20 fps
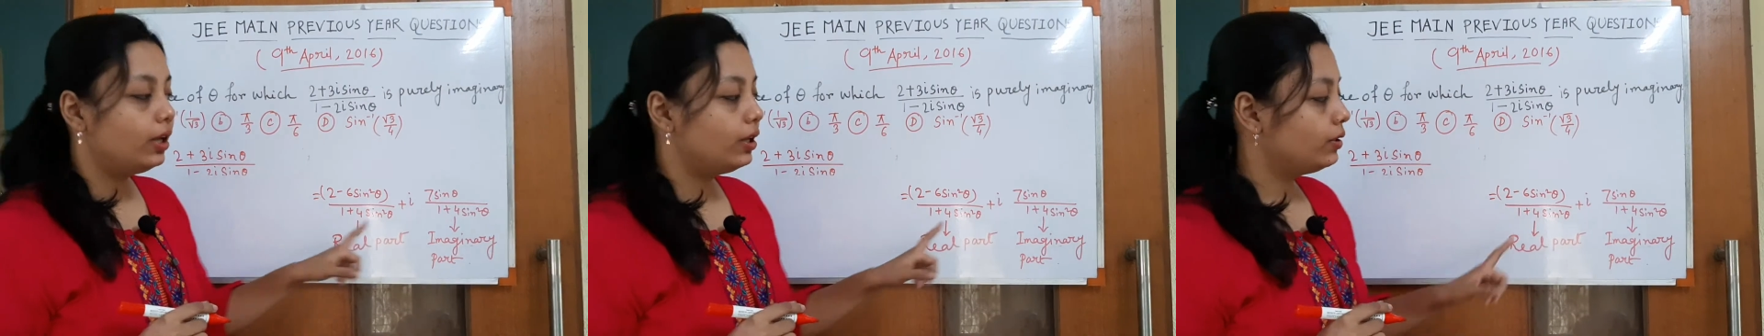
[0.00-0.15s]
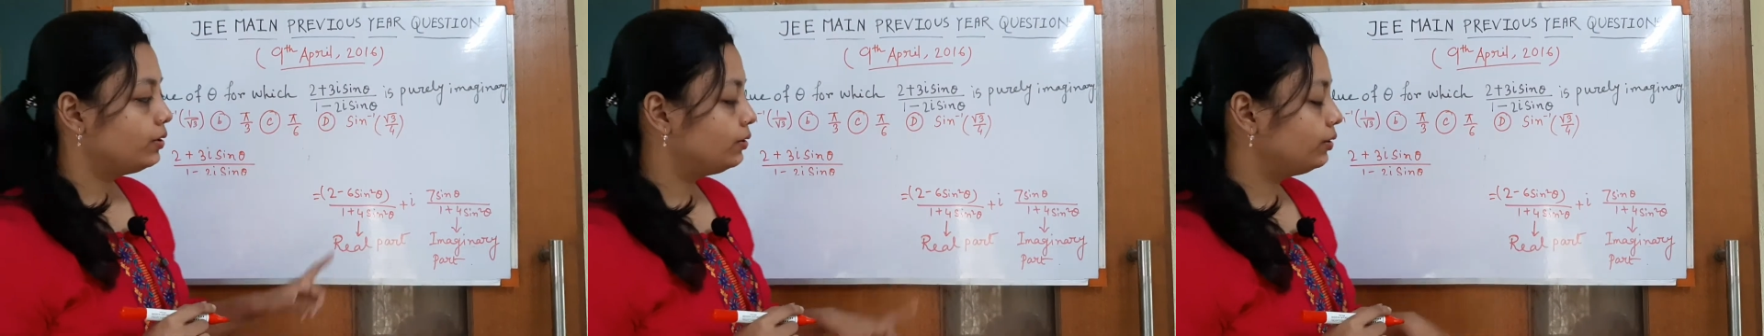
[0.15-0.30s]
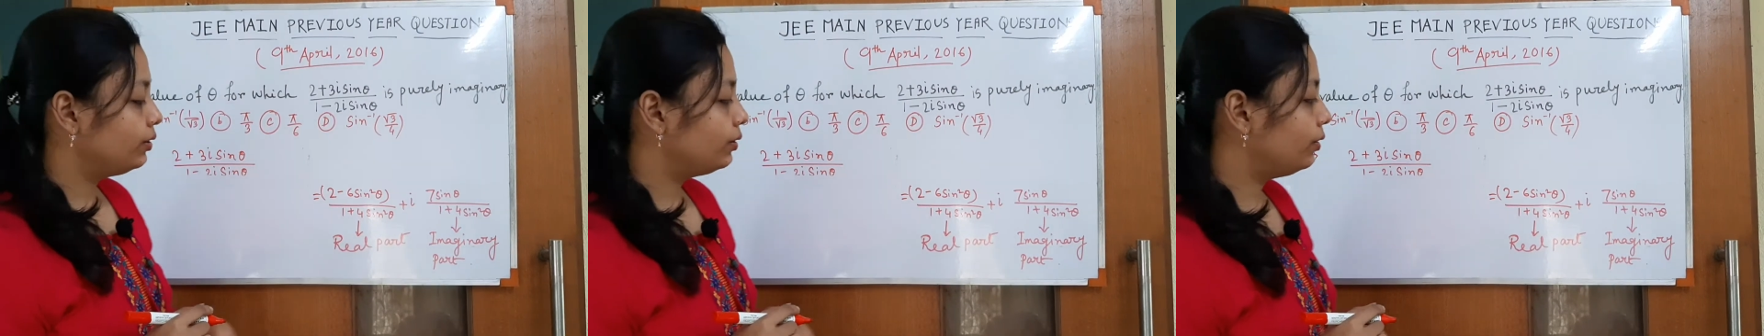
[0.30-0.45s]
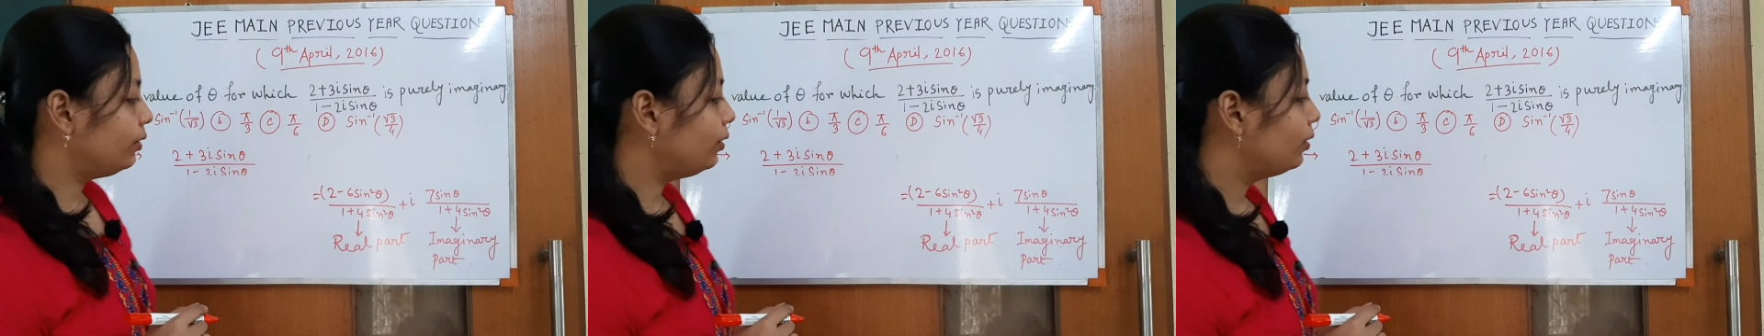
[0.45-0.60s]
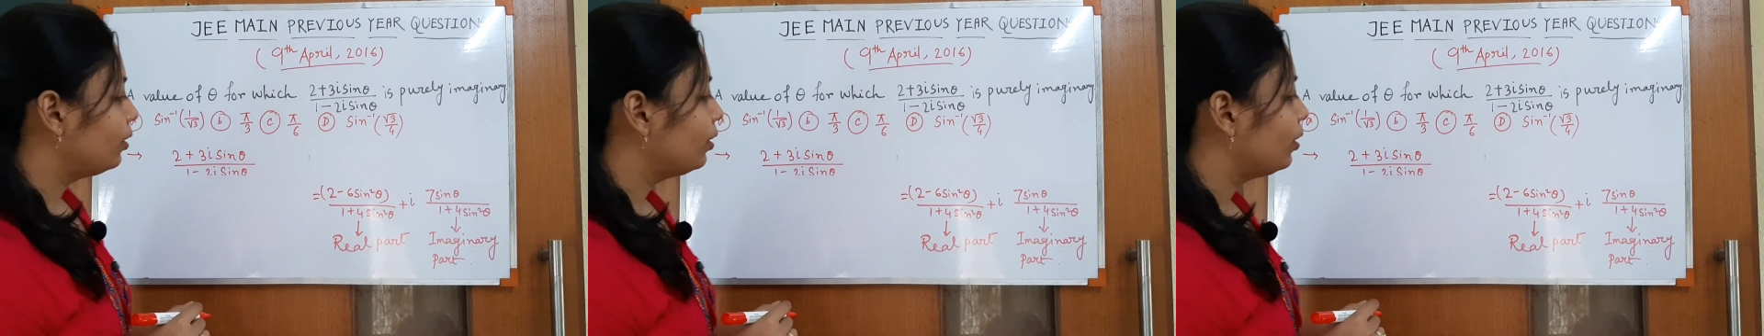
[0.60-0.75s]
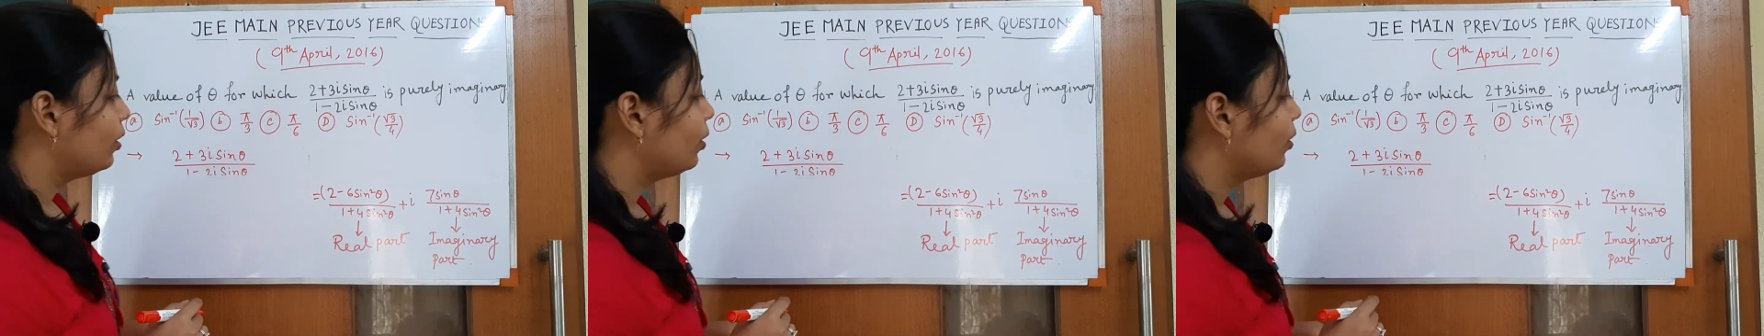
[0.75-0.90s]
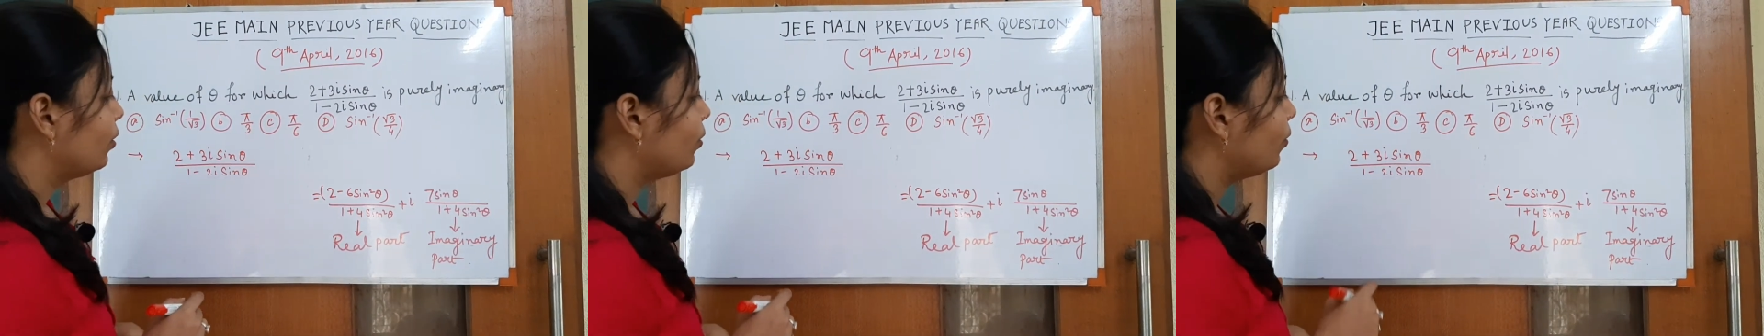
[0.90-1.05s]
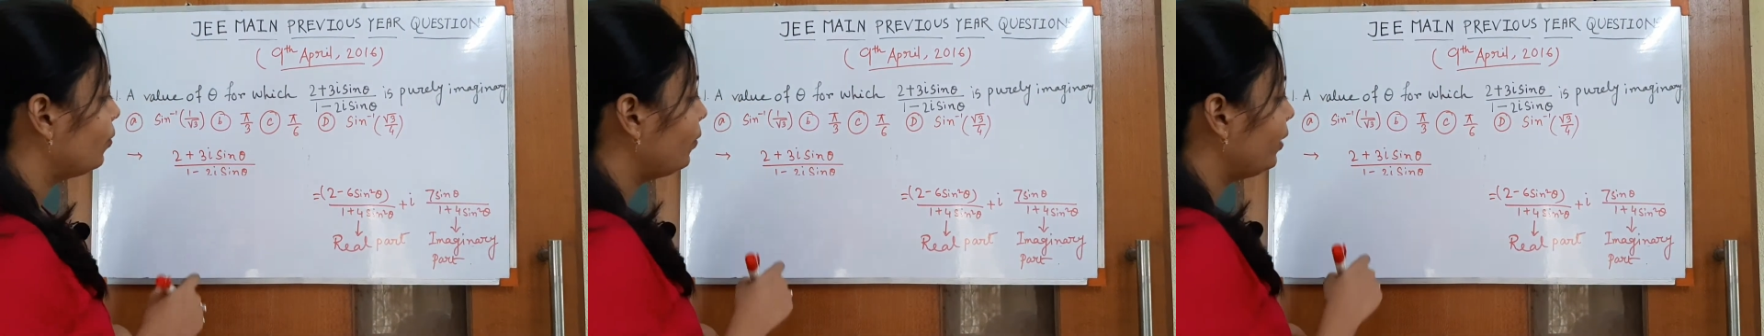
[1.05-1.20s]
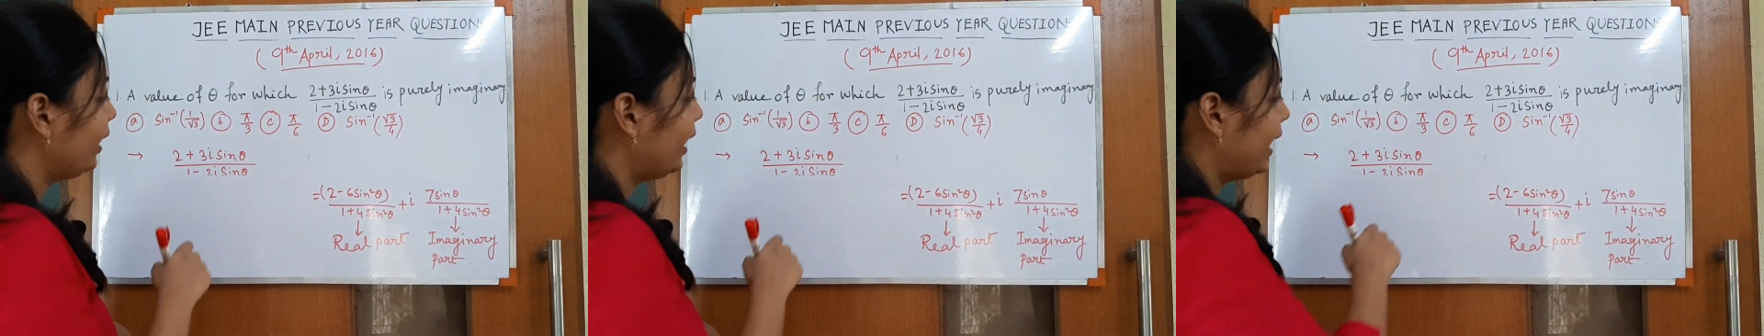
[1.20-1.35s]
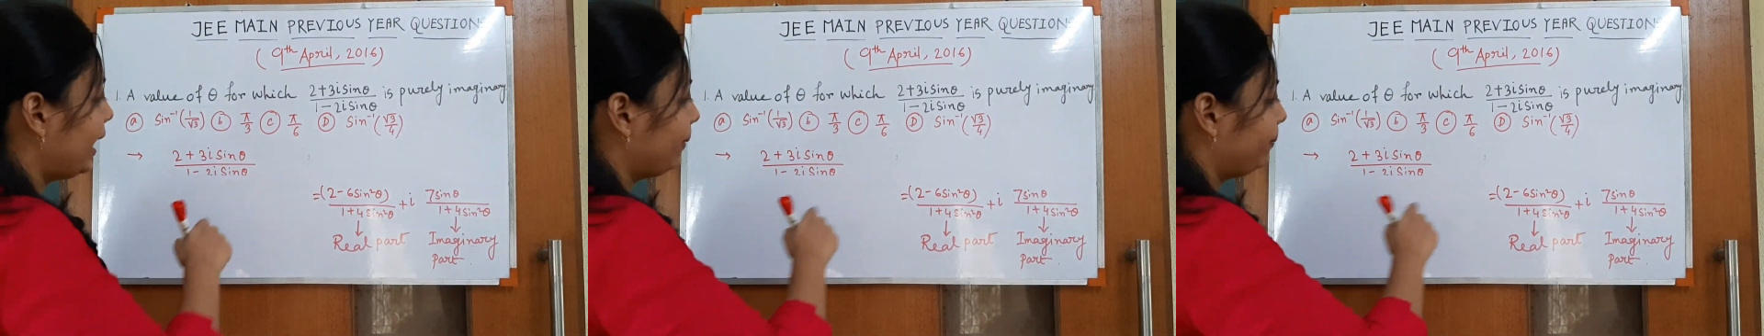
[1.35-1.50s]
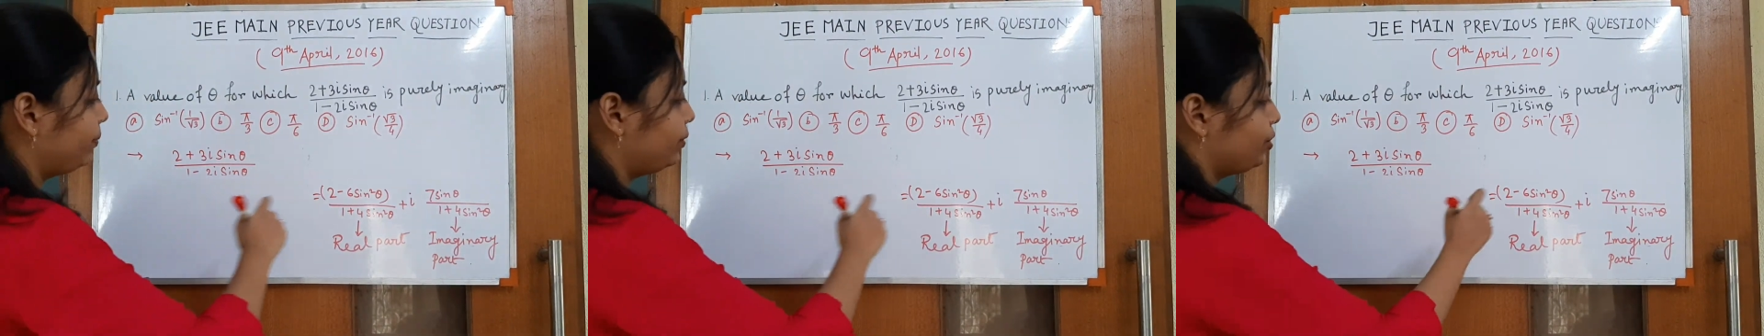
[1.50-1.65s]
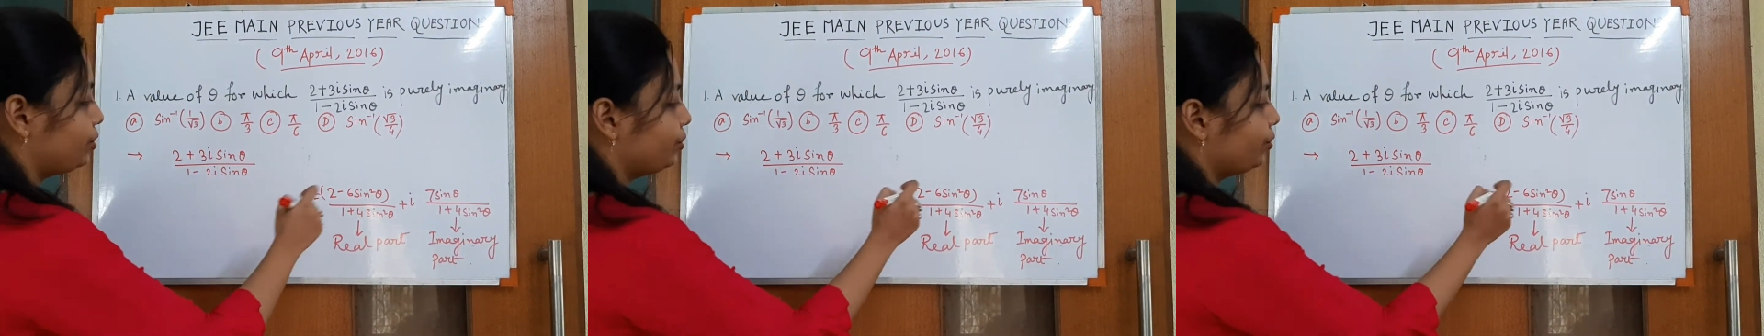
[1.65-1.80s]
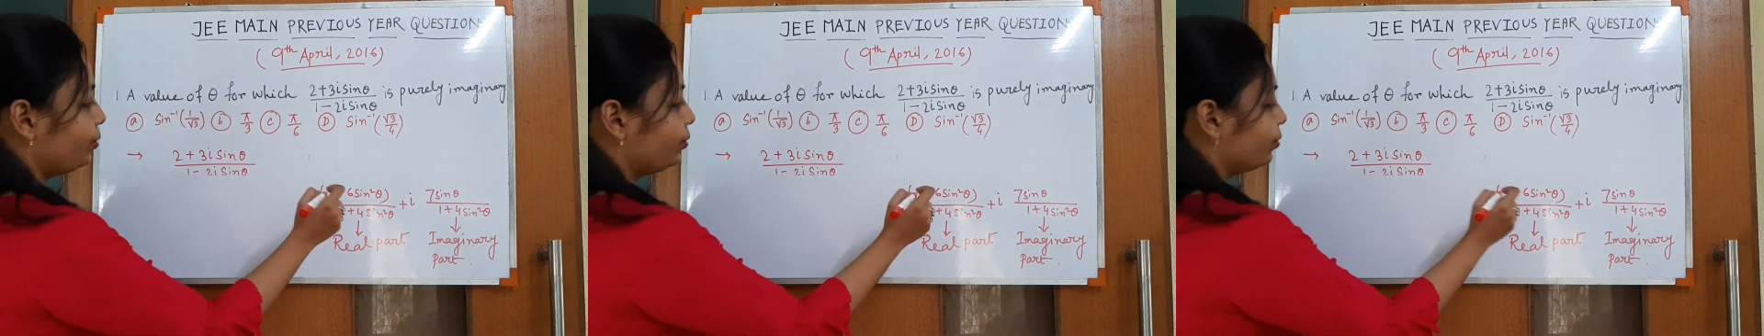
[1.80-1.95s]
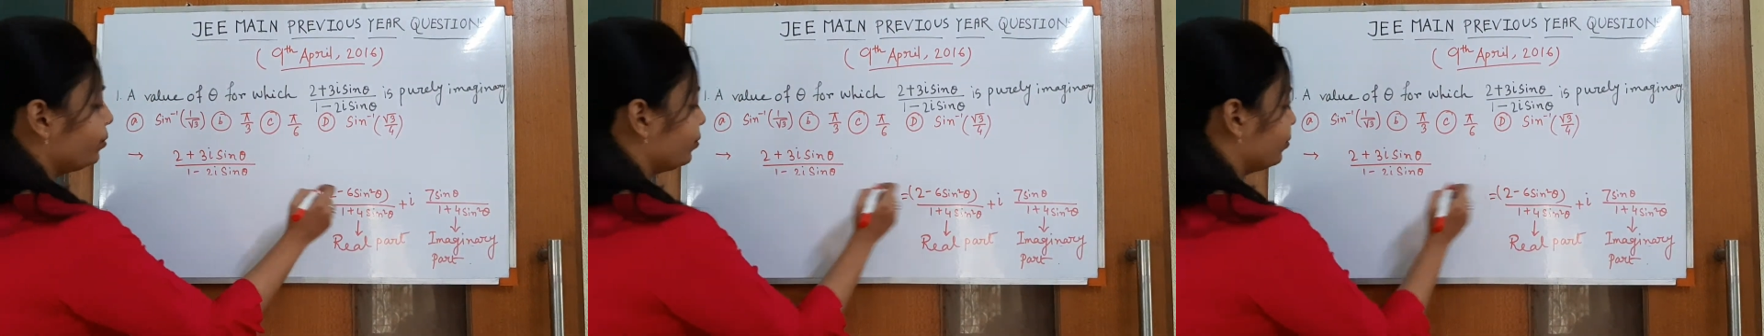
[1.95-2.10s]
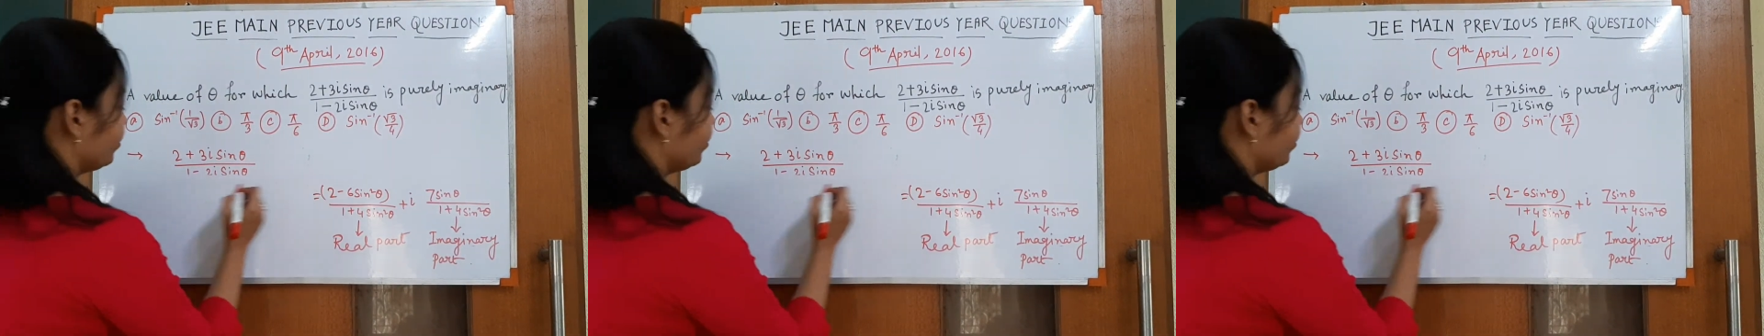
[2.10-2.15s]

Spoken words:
so we have to